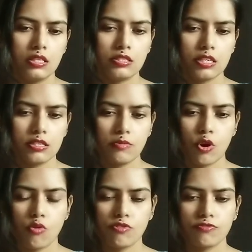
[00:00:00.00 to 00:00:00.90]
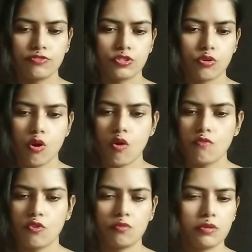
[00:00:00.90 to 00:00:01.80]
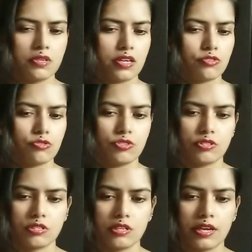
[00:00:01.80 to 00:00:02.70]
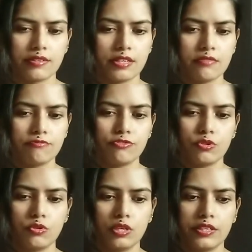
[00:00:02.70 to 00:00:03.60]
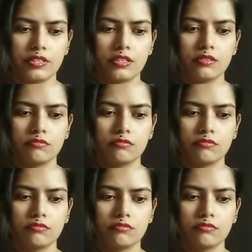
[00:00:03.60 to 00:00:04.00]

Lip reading: take them off of stove, or maybe I should just let them for like a